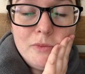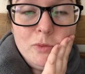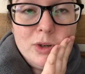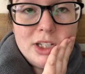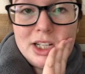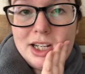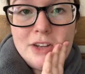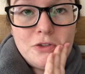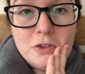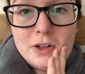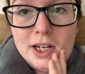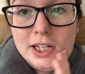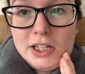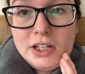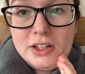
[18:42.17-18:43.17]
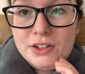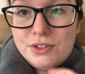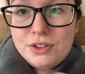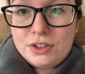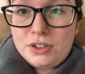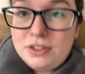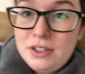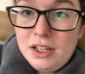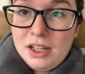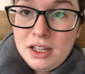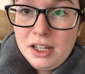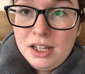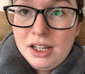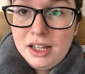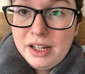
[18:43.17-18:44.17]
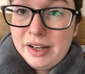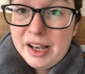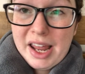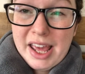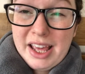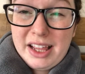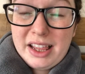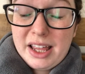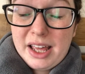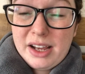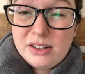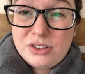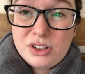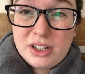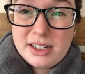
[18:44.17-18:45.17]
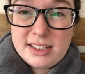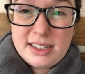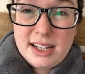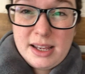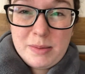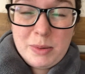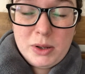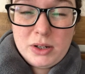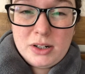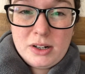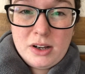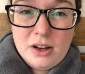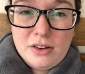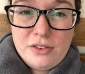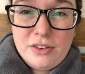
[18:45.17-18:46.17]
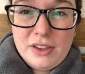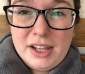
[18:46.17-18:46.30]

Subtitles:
which I never really do, just laying there and trying to sleep on and off.